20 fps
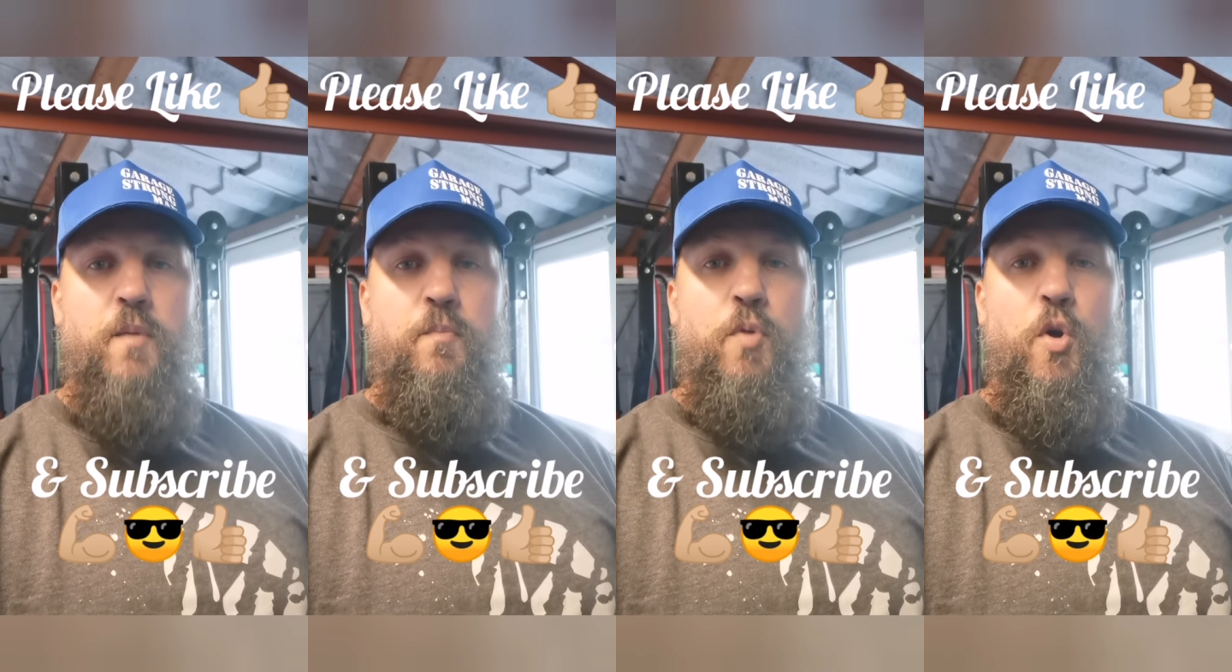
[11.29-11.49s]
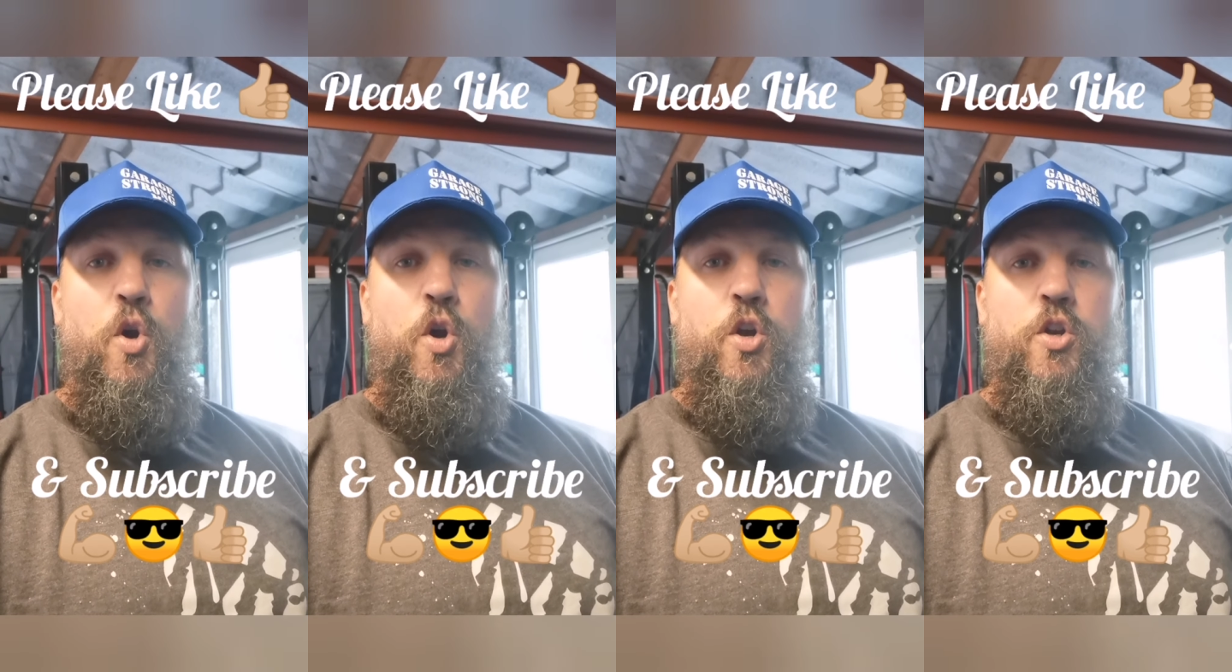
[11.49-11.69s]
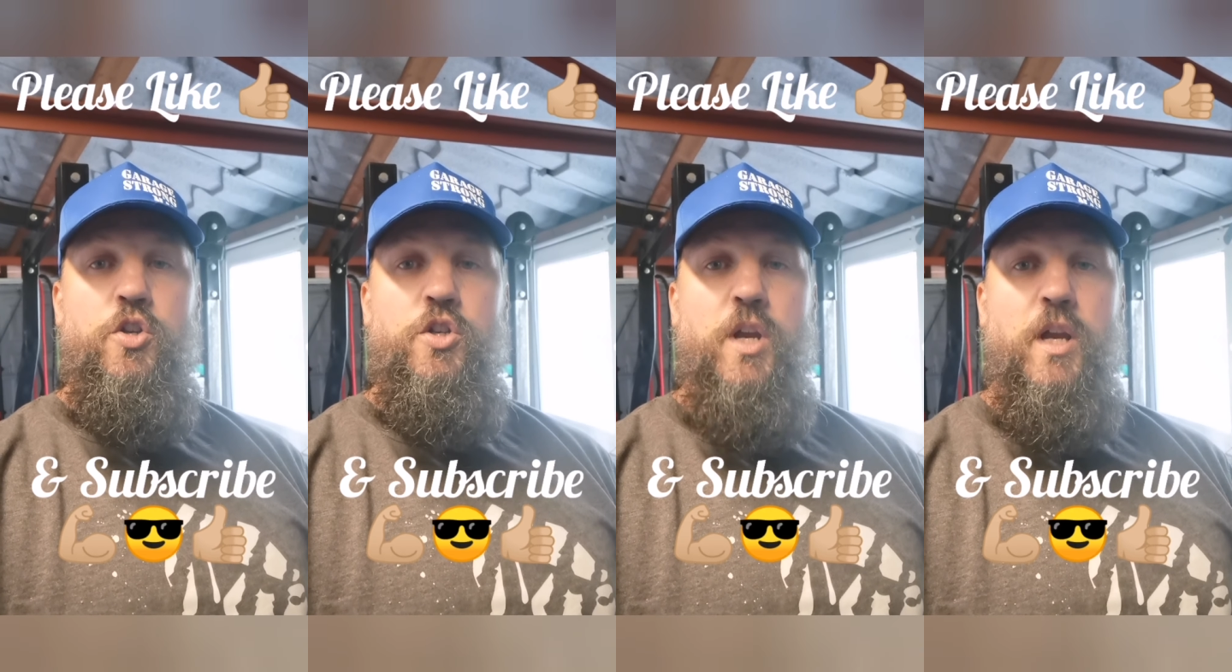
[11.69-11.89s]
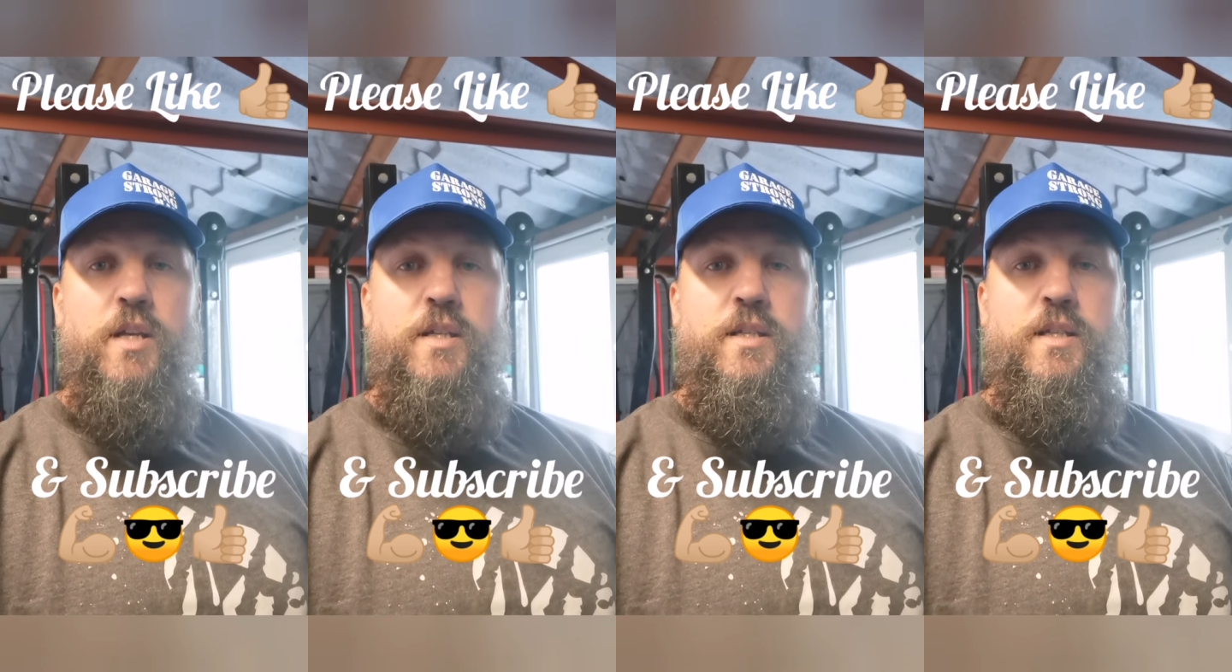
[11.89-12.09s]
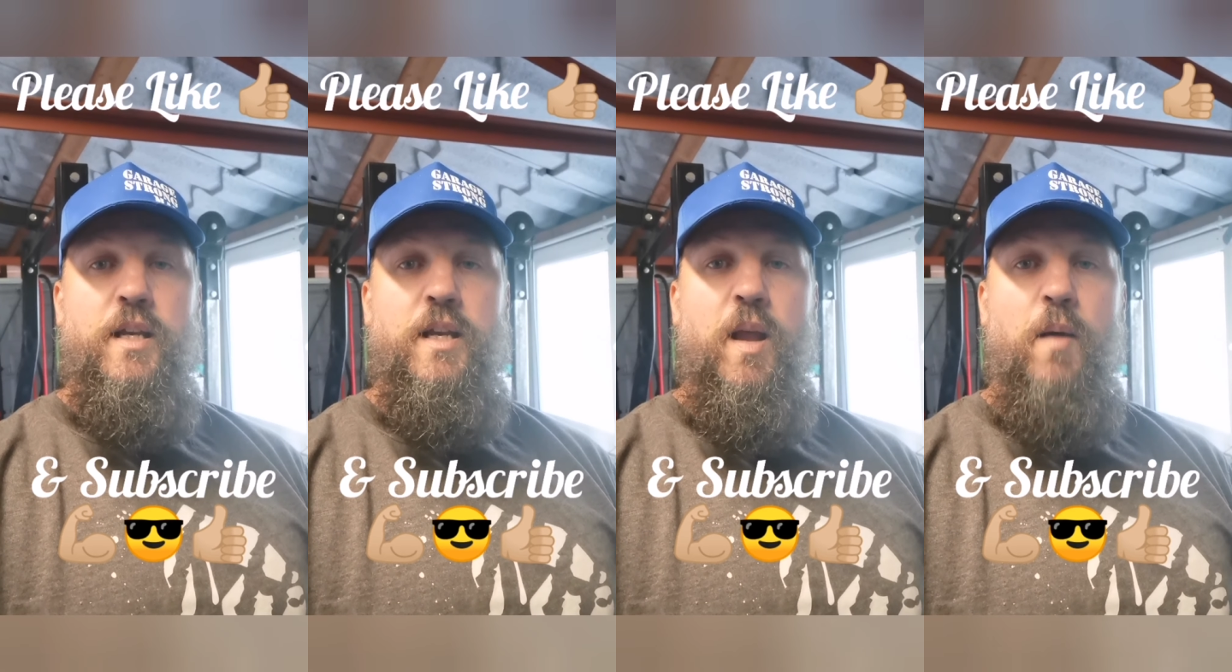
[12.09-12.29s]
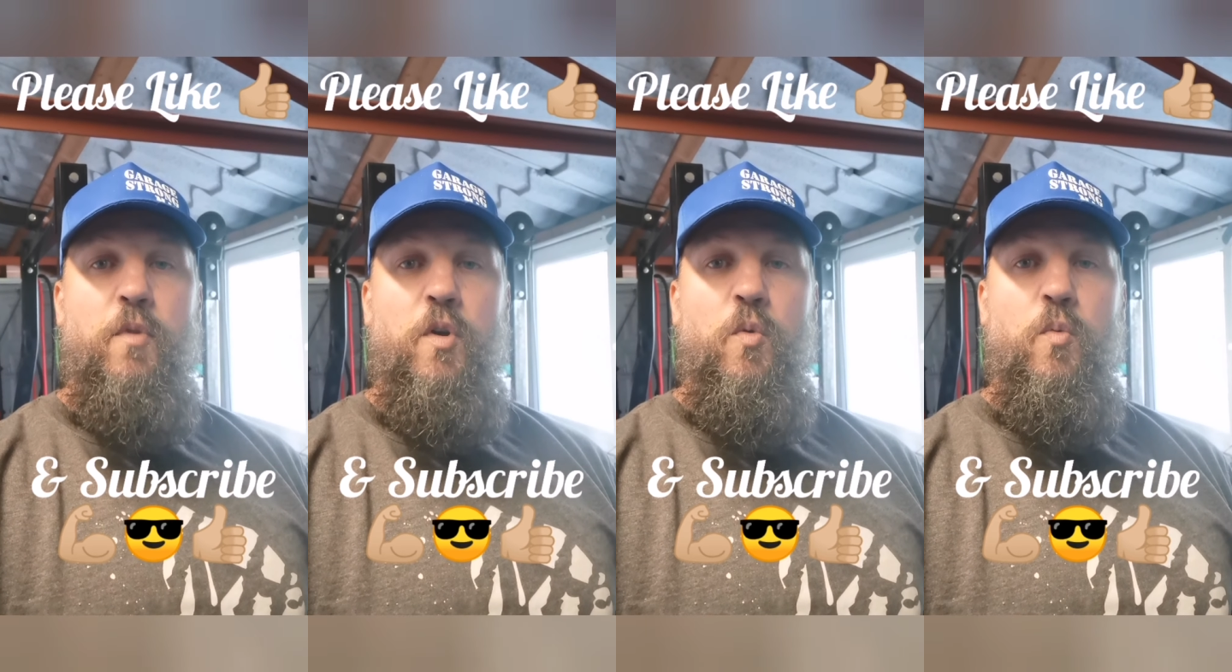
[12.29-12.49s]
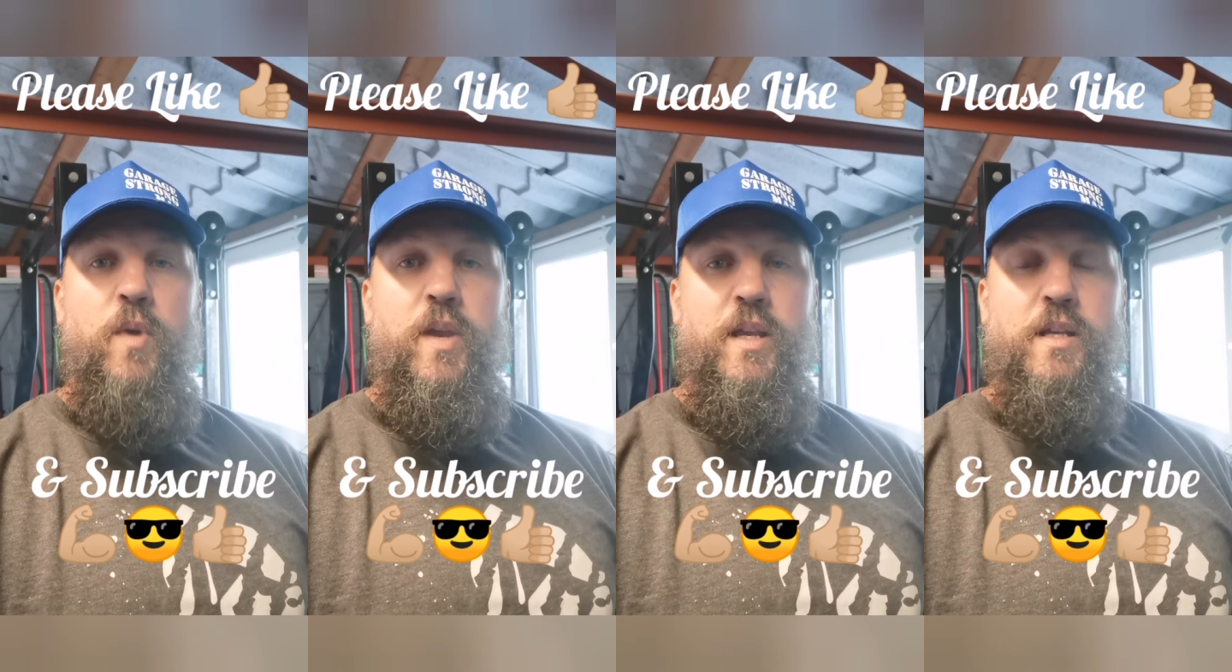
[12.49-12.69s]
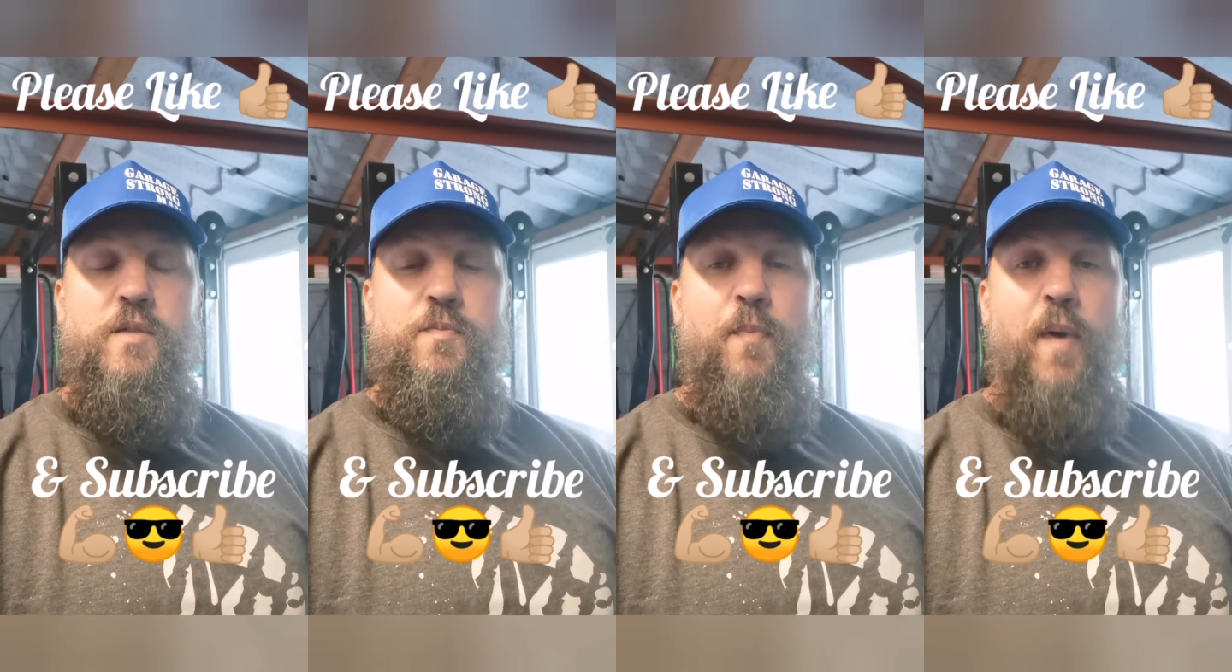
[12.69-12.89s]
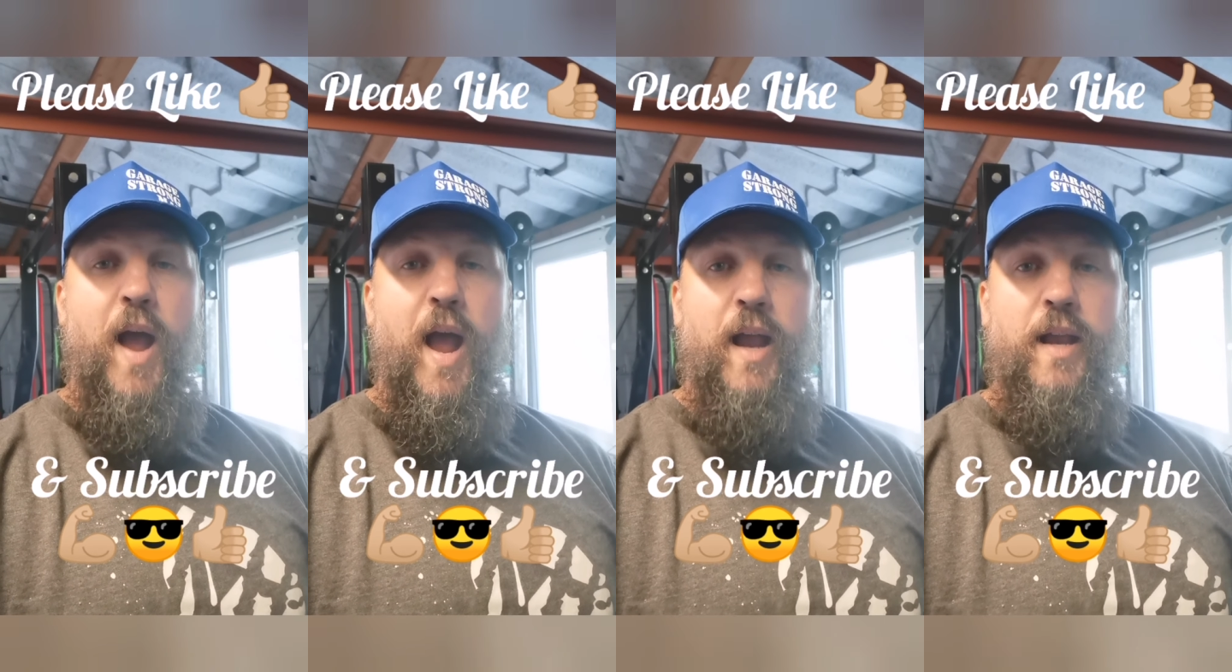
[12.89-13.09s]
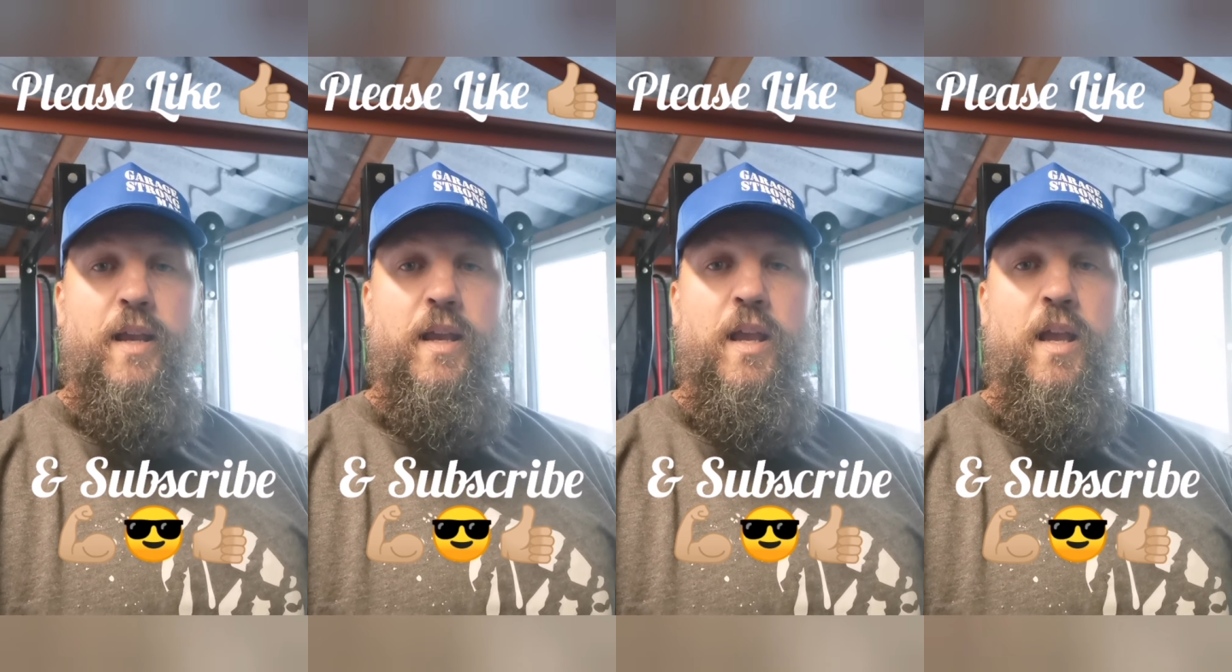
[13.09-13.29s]
purchased a couple of weeks
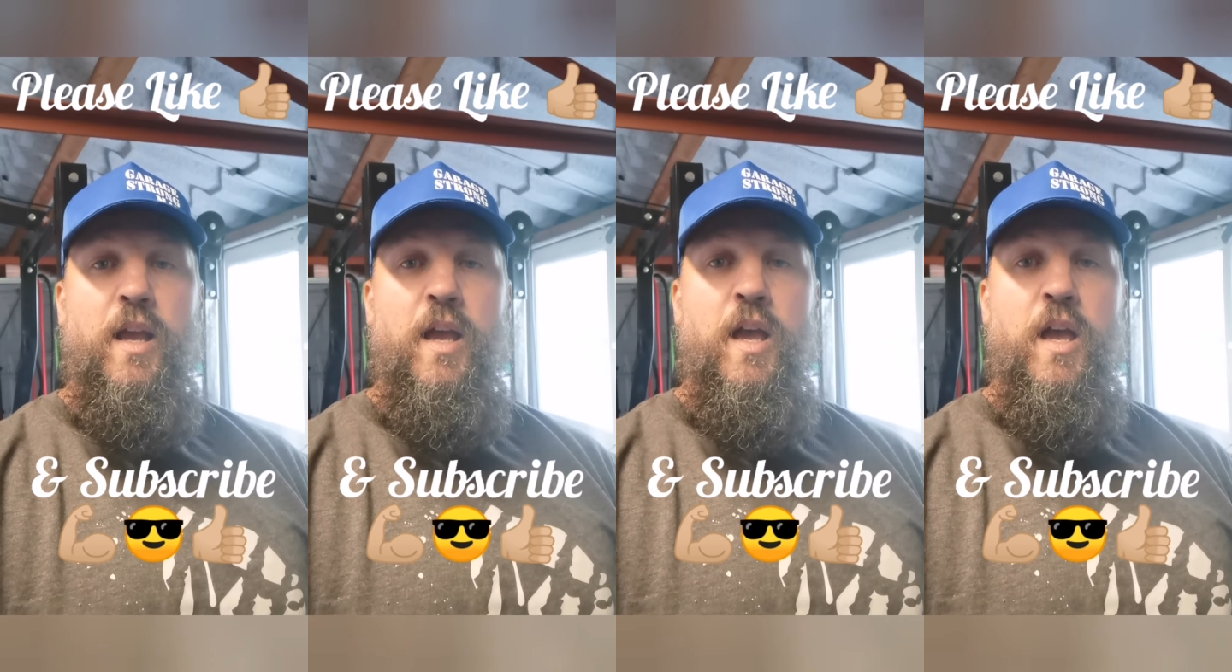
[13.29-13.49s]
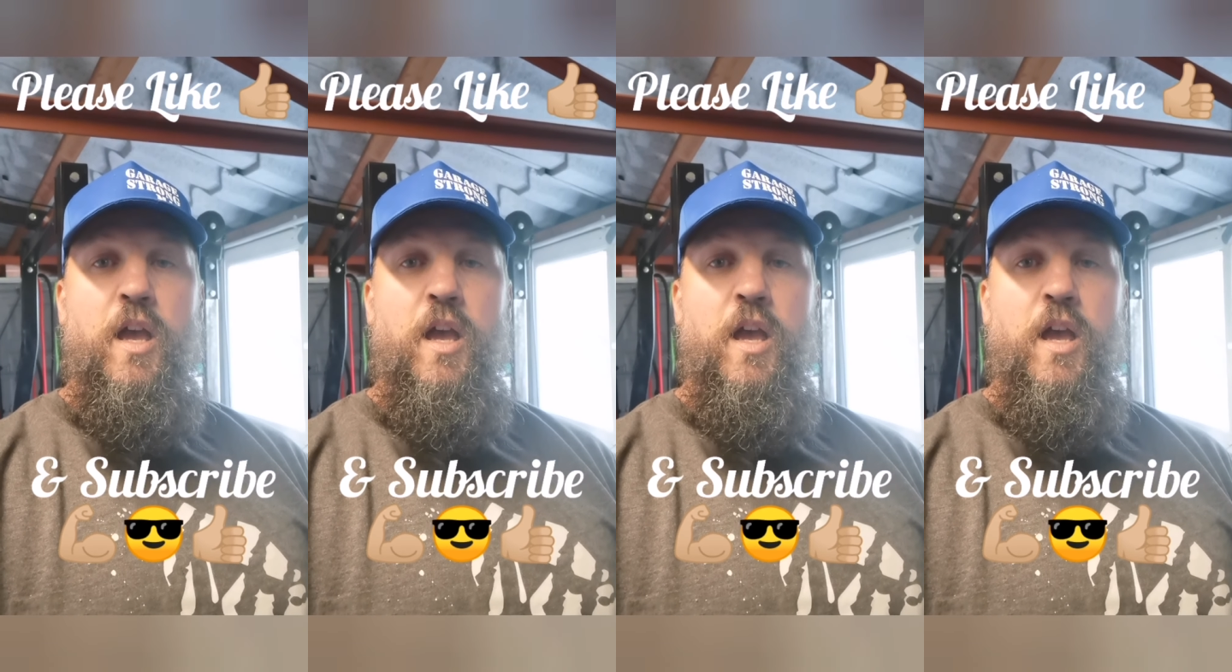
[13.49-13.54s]
back.